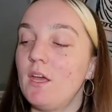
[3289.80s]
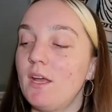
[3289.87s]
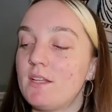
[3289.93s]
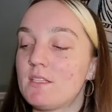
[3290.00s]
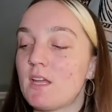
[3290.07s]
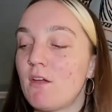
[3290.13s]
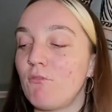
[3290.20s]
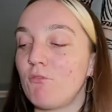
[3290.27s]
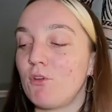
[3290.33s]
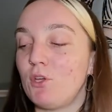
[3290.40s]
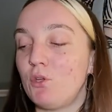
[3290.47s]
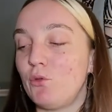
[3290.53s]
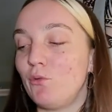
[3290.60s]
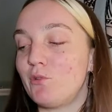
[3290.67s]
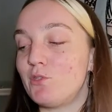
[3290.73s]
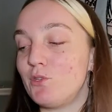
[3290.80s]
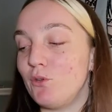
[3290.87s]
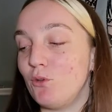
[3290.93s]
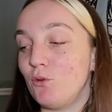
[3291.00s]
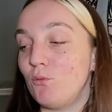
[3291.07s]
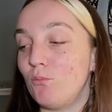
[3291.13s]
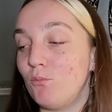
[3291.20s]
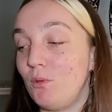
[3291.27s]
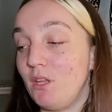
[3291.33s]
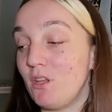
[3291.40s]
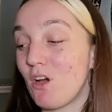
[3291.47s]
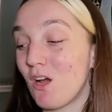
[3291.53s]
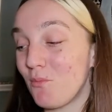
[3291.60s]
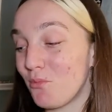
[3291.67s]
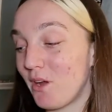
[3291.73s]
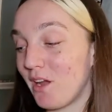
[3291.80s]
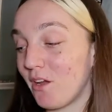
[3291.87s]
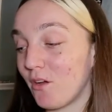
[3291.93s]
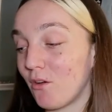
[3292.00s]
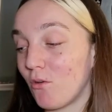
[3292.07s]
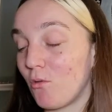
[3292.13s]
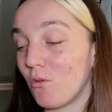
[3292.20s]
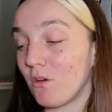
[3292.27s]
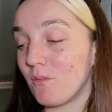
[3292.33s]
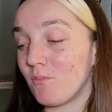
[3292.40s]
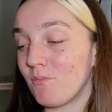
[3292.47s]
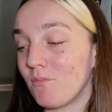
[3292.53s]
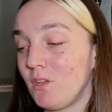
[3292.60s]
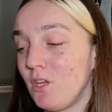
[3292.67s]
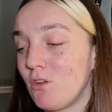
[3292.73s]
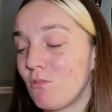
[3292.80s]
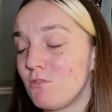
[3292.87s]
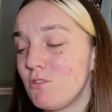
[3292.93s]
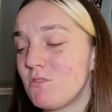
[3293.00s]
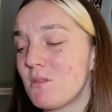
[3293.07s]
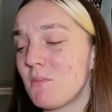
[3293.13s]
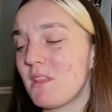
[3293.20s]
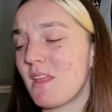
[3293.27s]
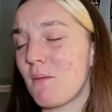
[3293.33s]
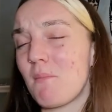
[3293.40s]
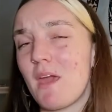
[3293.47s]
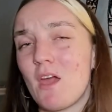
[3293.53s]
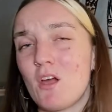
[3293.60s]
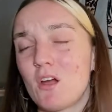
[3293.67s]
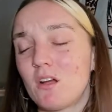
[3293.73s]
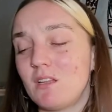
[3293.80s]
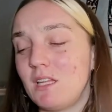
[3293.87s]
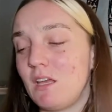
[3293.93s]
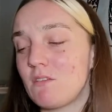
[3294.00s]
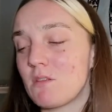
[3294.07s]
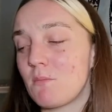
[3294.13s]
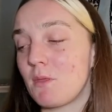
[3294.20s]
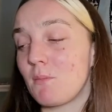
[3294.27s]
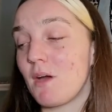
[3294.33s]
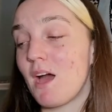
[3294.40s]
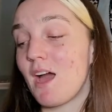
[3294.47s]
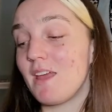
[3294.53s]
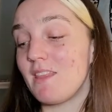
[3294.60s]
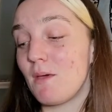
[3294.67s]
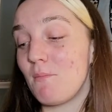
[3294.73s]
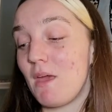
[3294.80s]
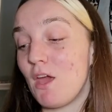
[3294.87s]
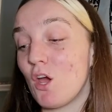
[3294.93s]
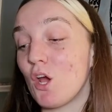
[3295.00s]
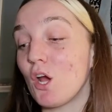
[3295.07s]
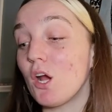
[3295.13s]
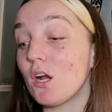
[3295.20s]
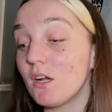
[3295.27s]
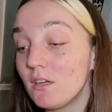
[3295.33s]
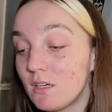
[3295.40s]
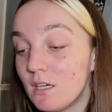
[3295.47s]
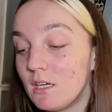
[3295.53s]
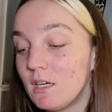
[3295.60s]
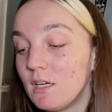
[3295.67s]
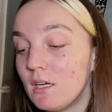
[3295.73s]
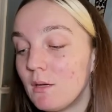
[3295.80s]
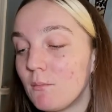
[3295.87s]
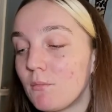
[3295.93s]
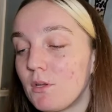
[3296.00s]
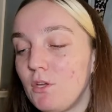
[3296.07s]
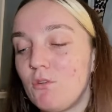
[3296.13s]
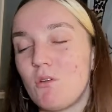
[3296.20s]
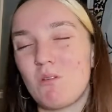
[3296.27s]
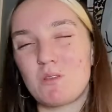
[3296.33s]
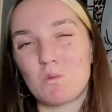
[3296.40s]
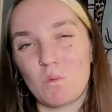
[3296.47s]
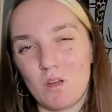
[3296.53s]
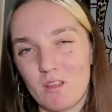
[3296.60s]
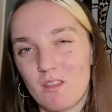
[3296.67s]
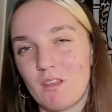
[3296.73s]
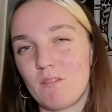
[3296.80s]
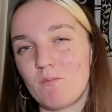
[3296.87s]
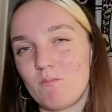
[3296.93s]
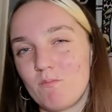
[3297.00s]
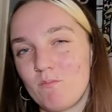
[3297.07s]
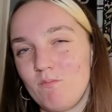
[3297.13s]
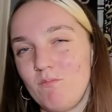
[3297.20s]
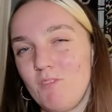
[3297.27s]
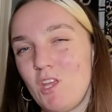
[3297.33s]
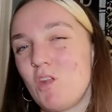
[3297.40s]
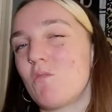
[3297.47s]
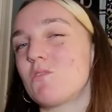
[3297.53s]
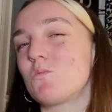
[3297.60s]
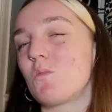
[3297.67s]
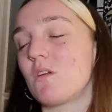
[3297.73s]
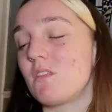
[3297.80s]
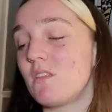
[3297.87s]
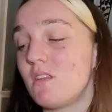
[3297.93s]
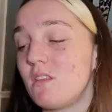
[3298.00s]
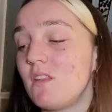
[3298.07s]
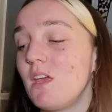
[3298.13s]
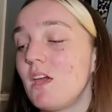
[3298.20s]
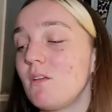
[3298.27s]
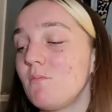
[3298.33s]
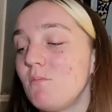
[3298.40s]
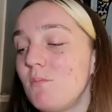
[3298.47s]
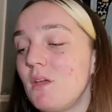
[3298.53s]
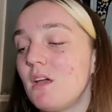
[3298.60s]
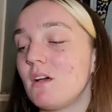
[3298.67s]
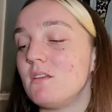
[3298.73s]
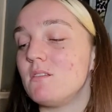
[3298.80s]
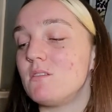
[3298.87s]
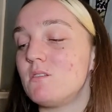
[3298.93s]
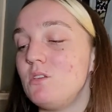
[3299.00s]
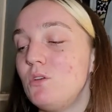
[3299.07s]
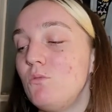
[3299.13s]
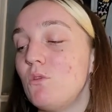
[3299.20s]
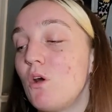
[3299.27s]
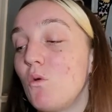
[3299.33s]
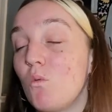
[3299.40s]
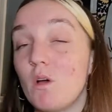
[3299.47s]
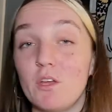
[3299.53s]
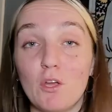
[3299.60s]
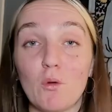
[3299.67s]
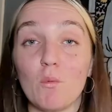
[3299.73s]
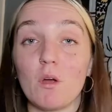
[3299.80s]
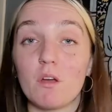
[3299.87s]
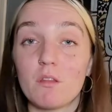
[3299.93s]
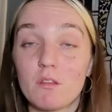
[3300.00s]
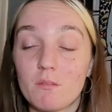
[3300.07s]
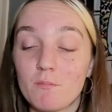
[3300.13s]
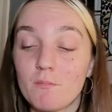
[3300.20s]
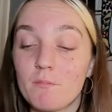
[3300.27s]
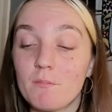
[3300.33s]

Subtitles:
it's time for you to be the heartbreaker, or, you know, do something that may hurt, leave something behind that may hurt, but you know it's worth it. You know it's worth it in the end because you know what you're worth.